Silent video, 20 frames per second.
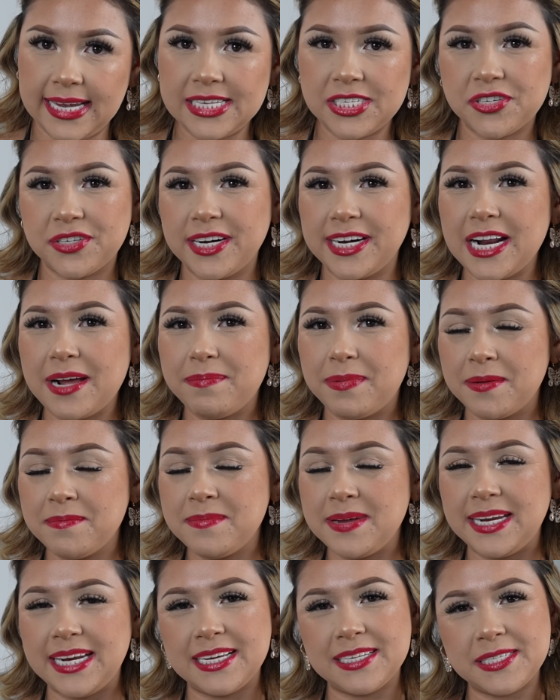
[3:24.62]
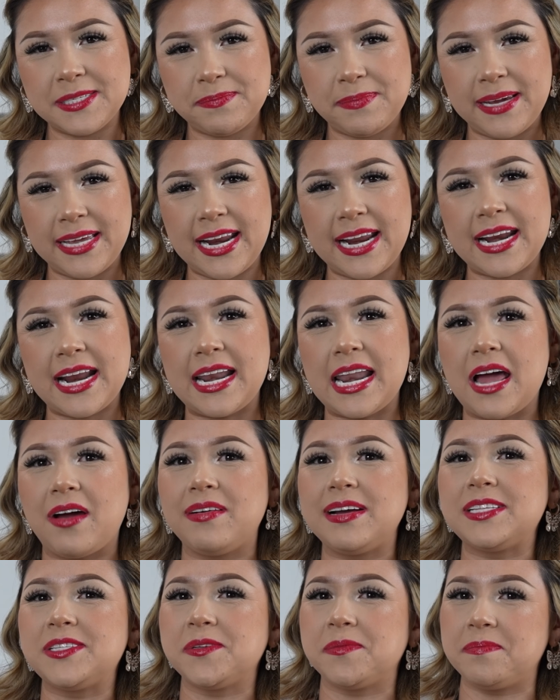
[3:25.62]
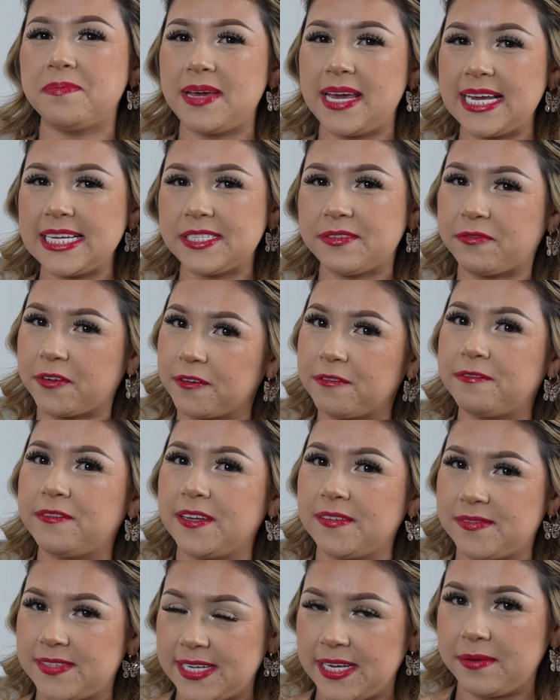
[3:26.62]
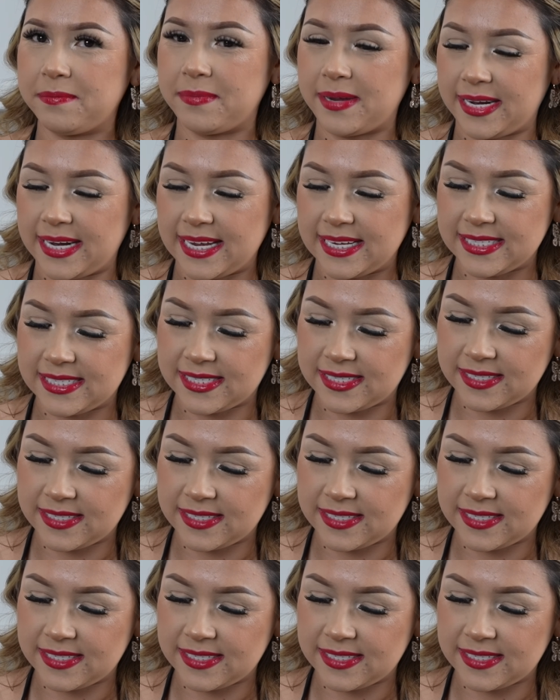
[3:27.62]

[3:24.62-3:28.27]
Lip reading: turn it up on medium speed and allow it to mix for 15 minutes.